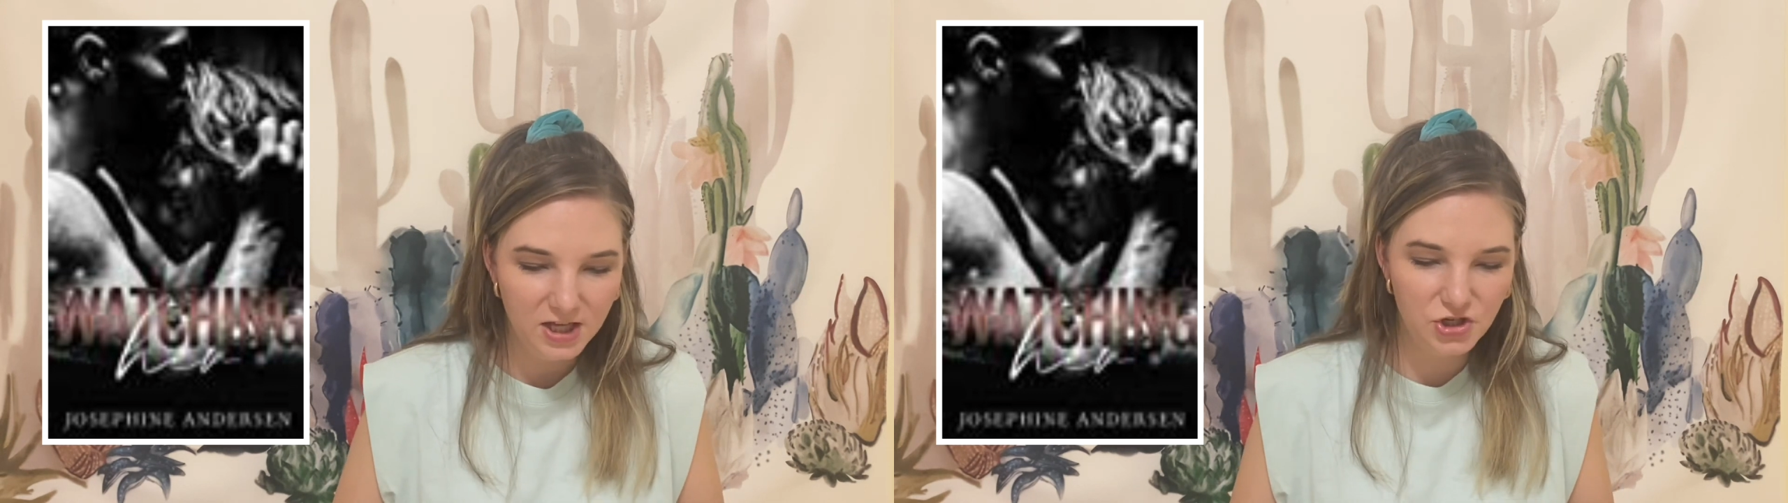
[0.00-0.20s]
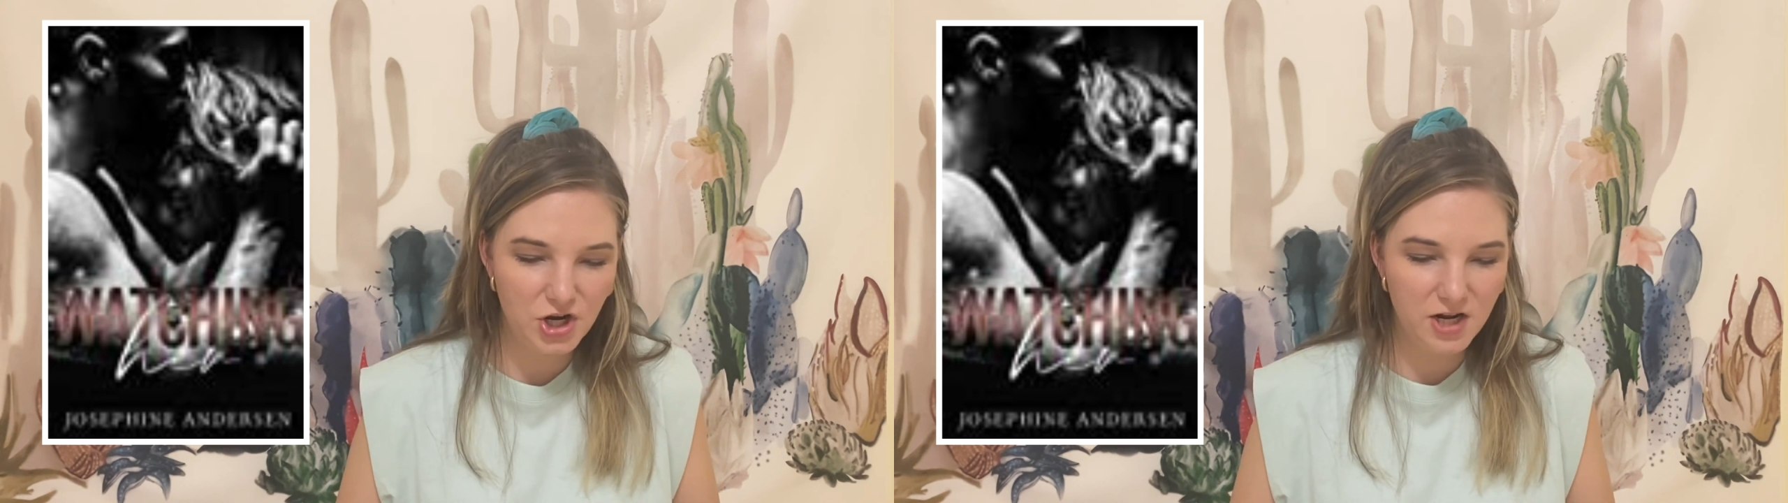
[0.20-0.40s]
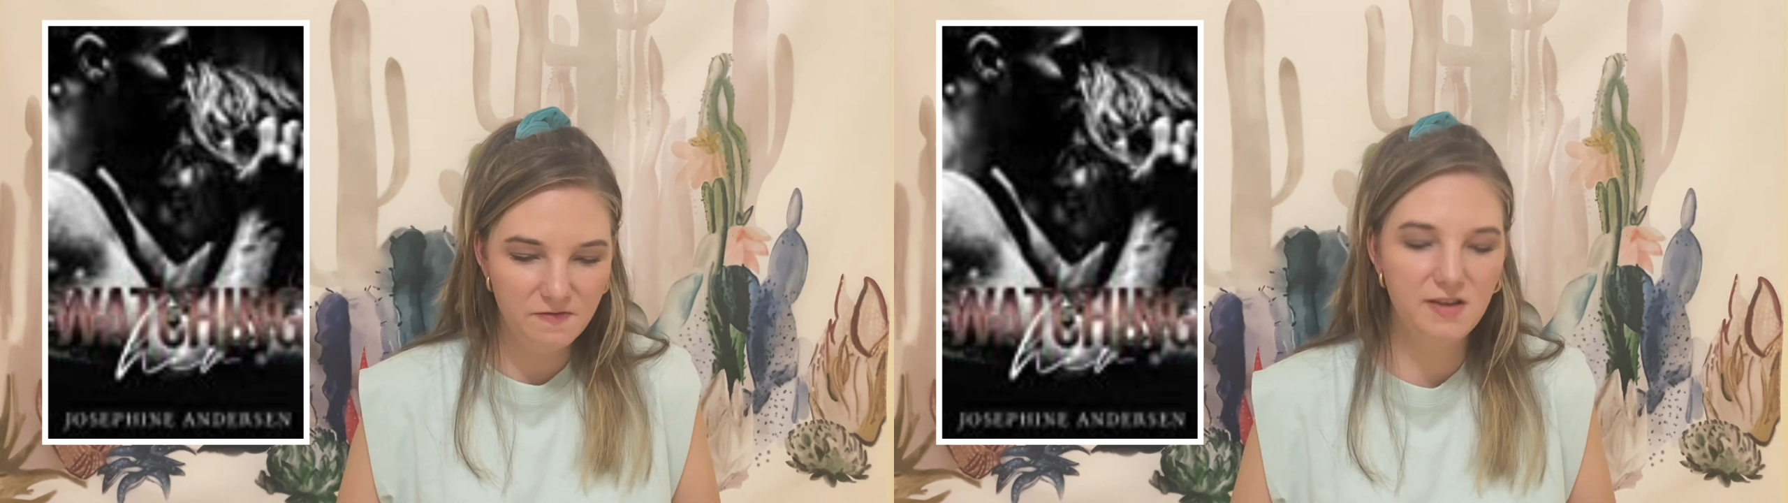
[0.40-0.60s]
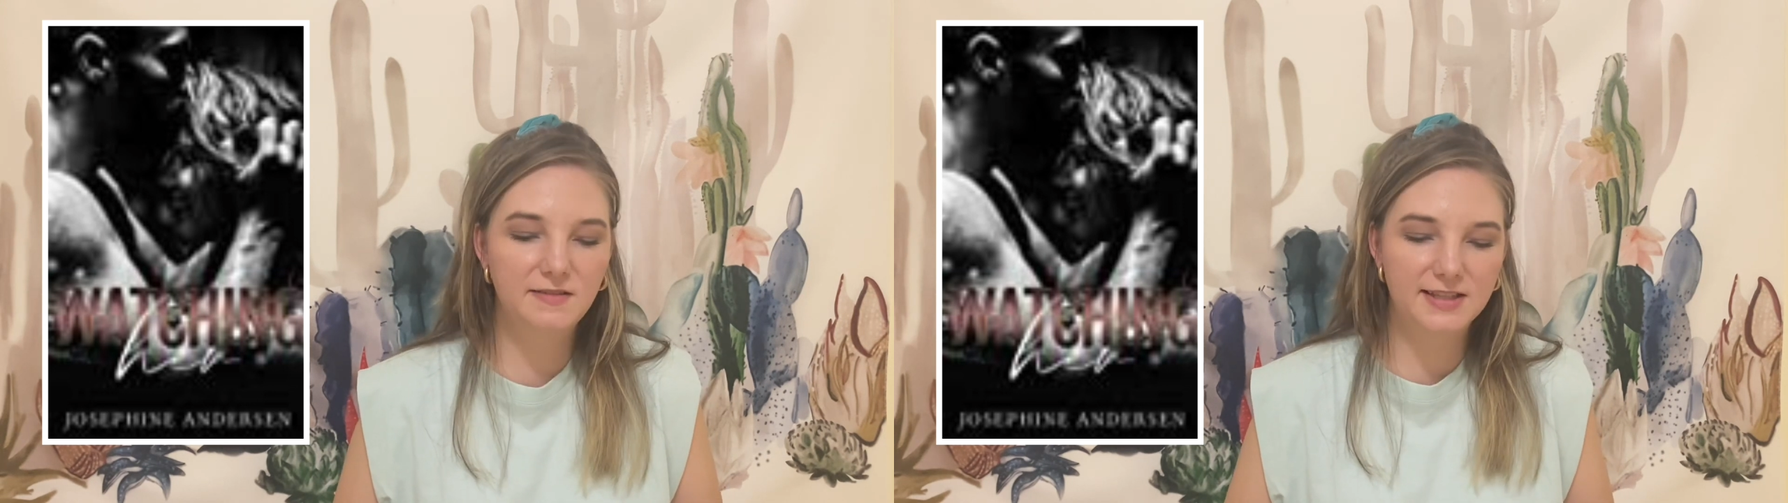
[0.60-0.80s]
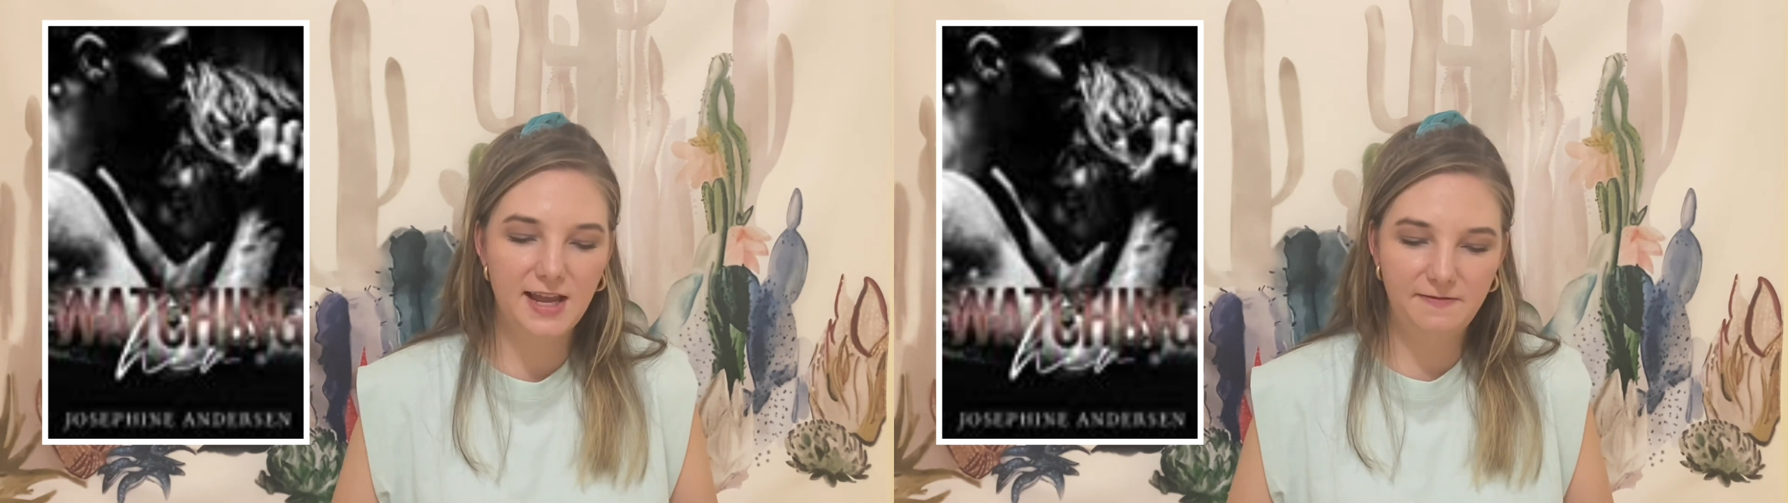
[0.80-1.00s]

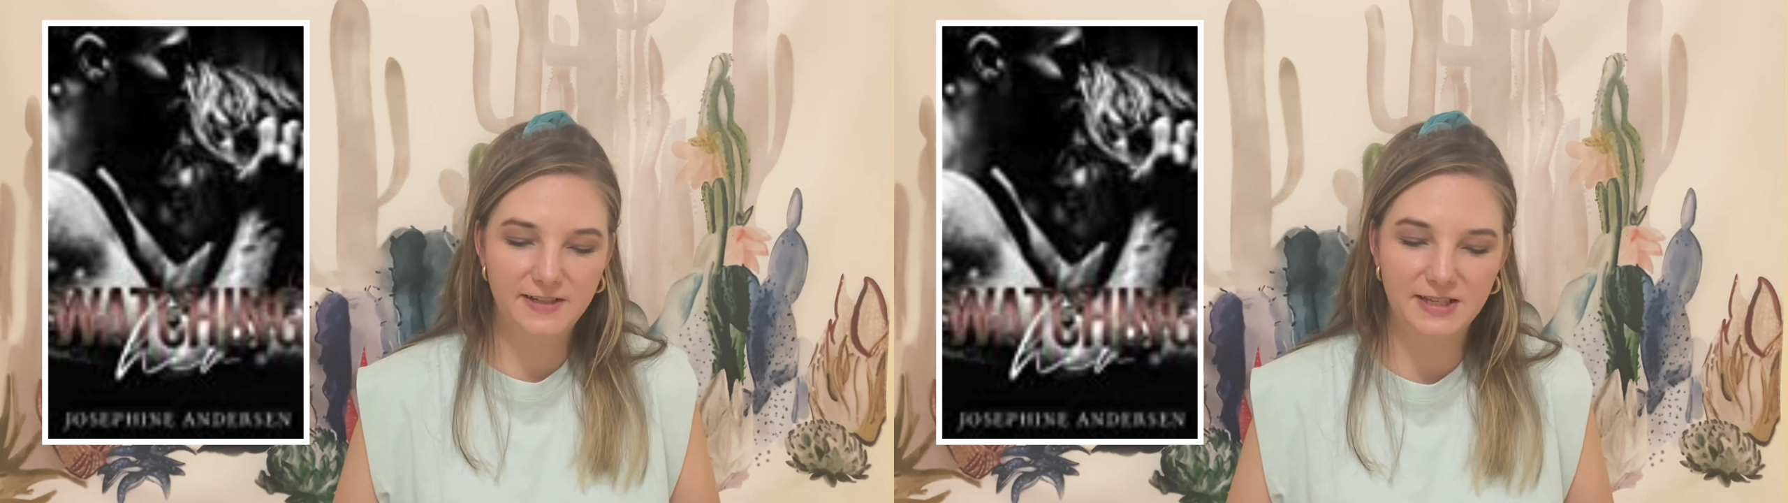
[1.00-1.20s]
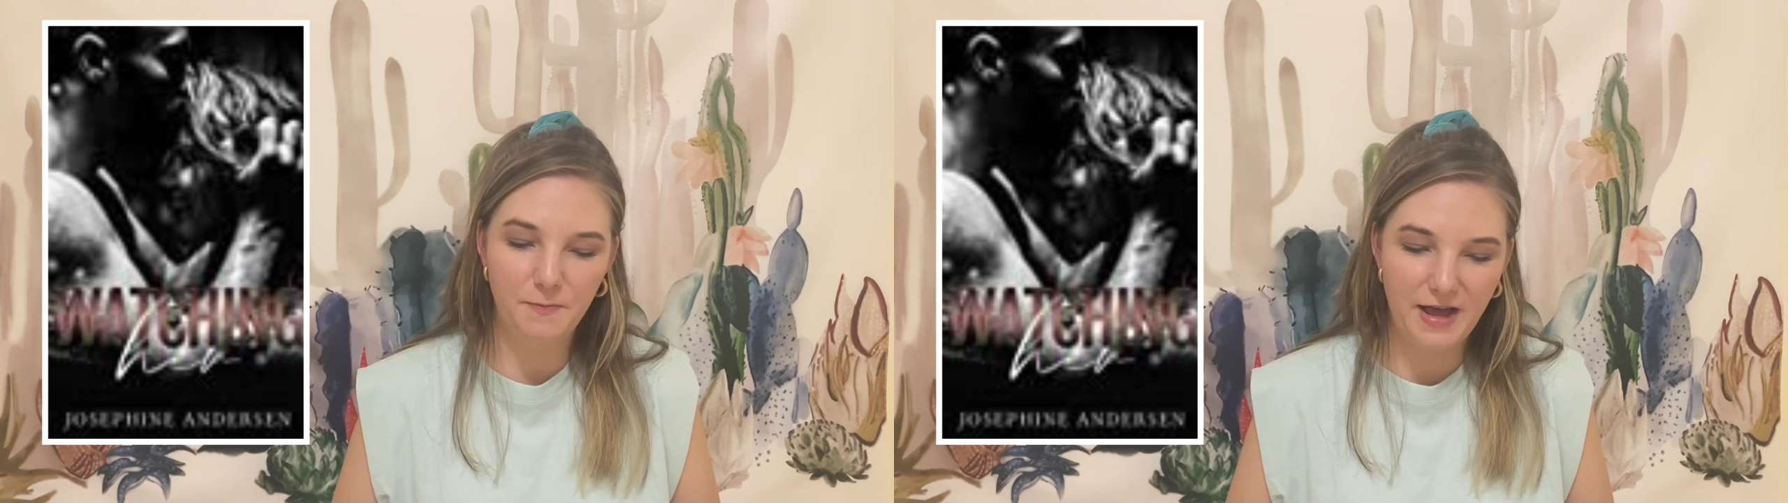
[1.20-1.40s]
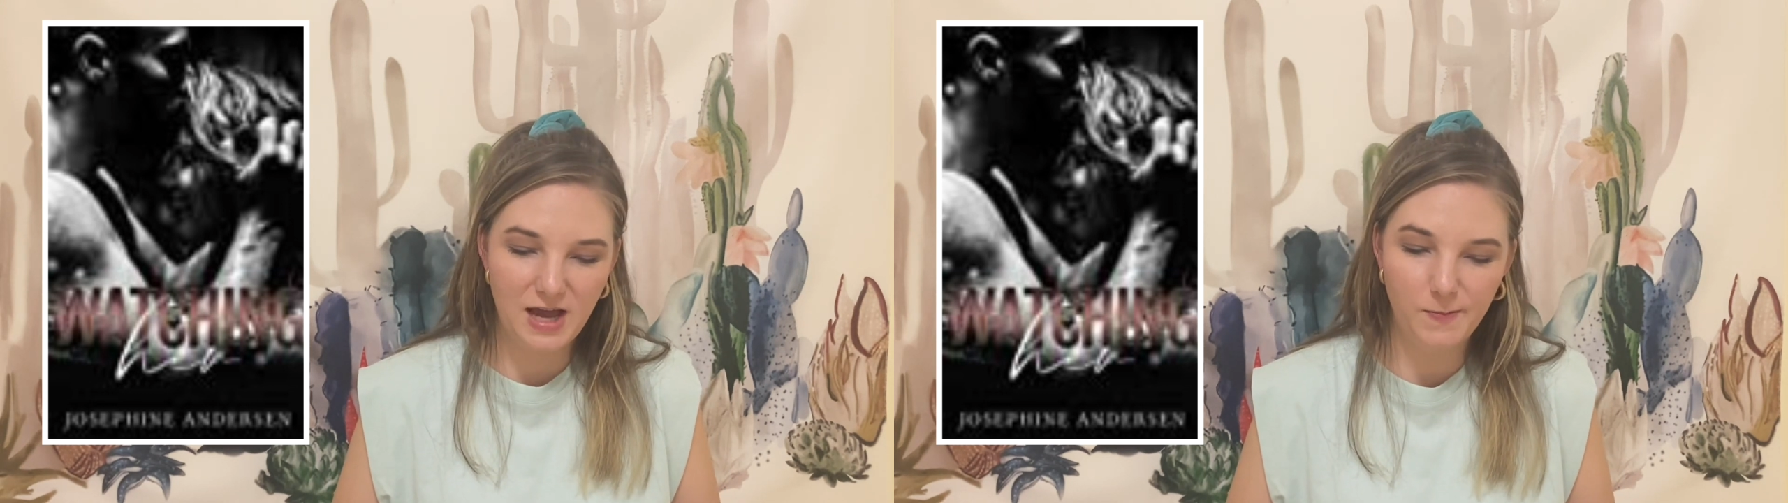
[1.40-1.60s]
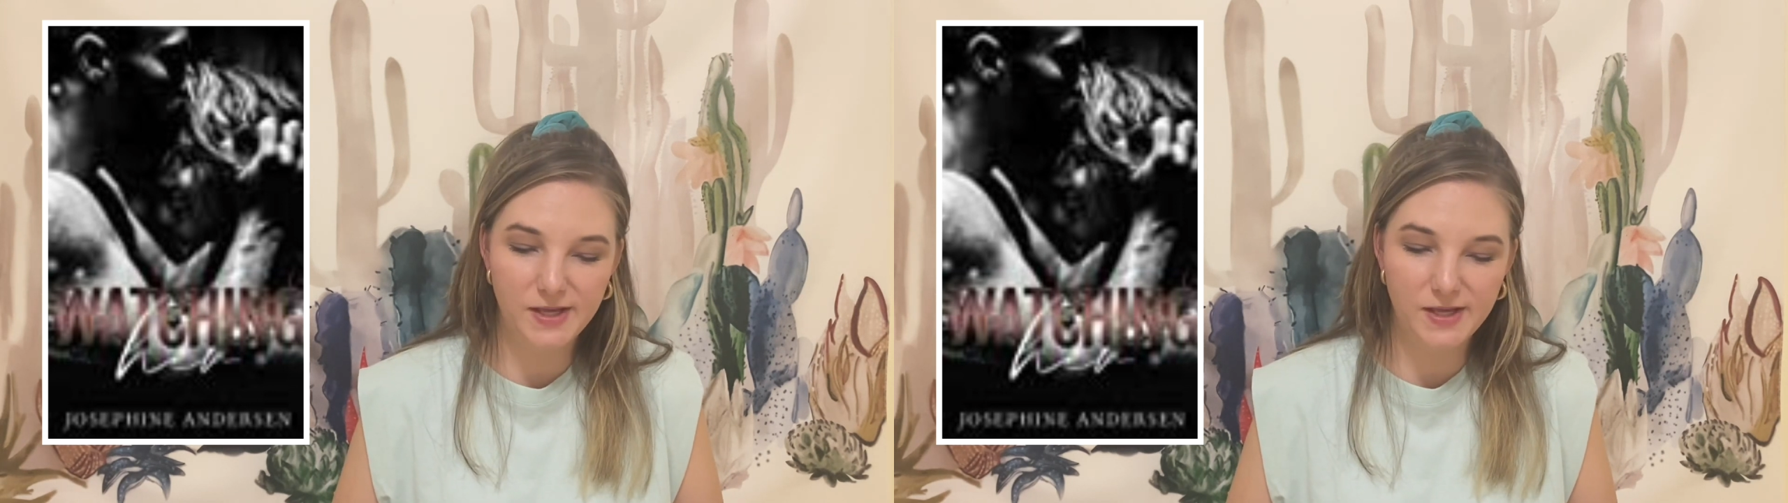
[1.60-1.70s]
Genevieve's life isn't bad,